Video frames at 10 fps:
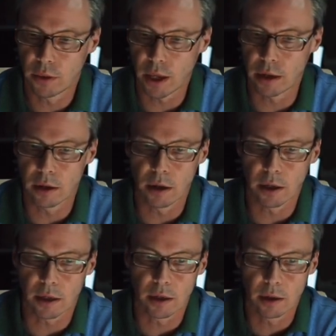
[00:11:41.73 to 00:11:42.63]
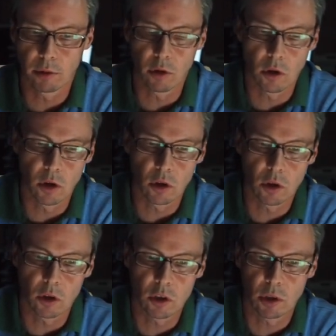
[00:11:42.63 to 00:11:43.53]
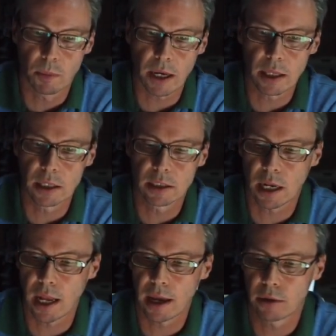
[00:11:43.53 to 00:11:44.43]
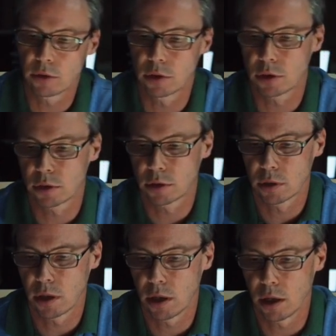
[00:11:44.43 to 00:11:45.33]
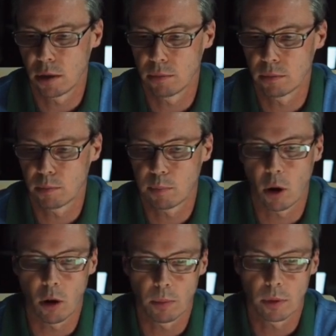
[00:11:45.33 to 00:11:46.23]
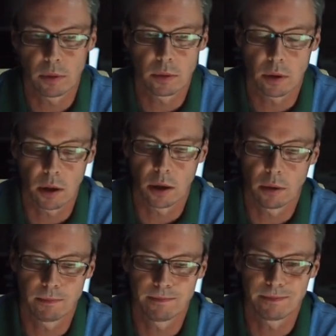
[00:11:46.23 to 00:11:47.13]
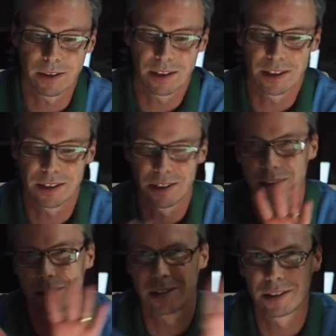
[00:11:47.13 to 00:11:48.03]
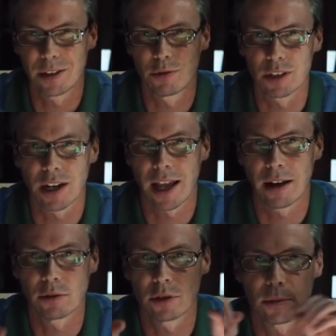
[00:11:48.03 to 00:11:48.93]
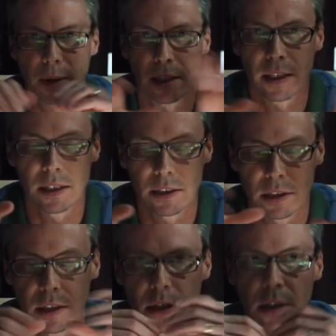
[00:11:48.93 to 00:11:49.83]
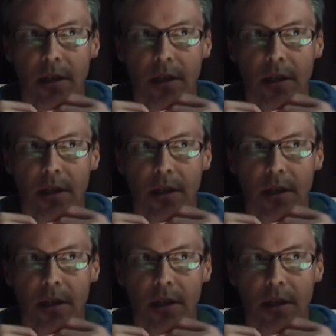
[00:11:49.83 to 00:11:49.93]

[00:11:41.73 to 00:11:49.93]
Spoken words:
Then to make these clouds pop, these cirrus clouds, to make these